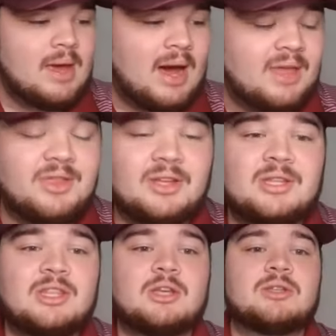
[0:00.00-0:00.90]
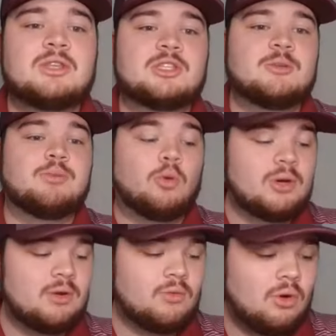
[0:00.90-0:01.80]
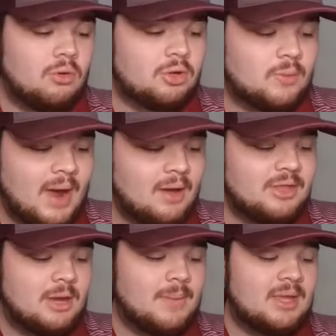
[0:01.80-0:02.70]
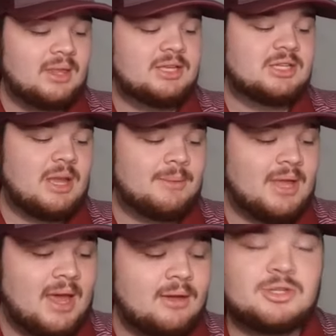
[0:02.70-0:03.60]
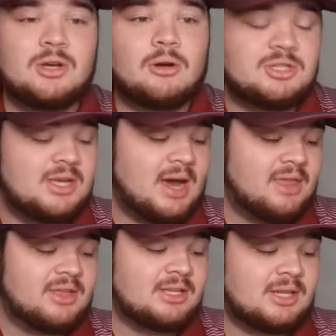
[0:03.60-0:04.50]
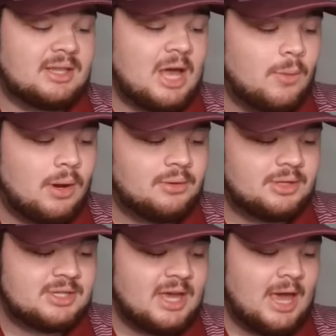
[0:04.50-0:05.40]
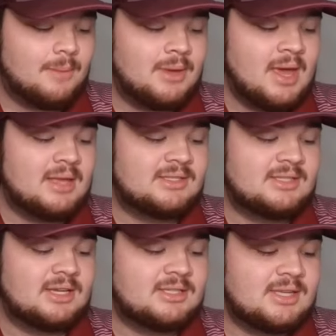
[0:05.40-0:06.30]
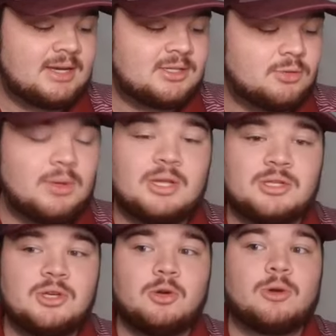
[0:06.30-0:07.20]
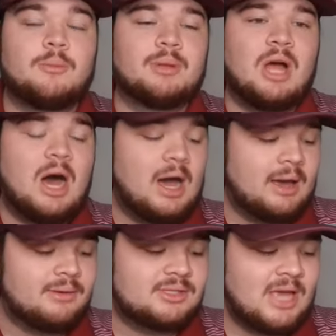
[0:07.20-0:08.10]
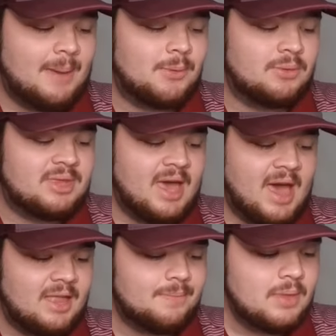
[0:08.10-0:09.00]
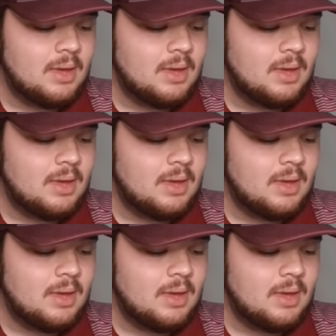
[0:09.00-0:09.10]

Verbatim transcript: I thought that the the supporting role around them. And listen, I mean Anderson Garcia, I thought did a lot well in this game. He had six, six, three, and two and a block. I was happy with that.